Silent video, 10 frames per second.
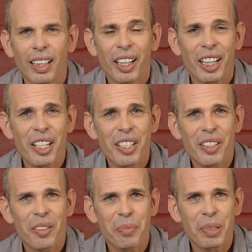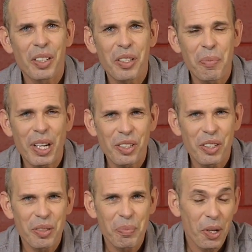I guess because you
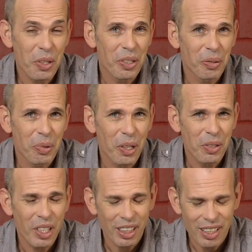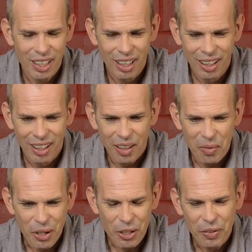mentioned personal projects,
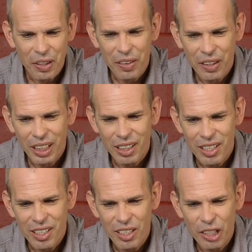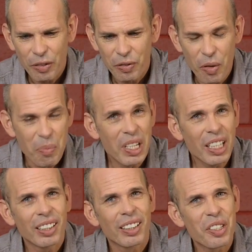one of the things for
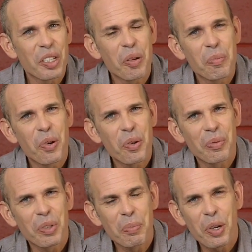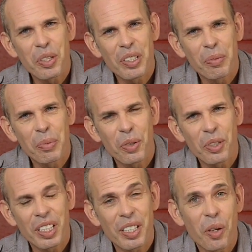me that is so important with personal
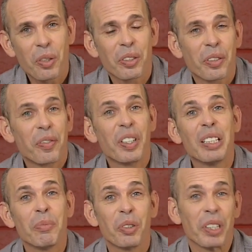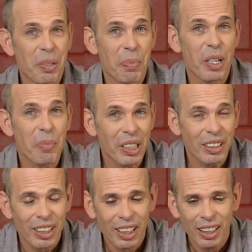projects is also the freedom to experiment.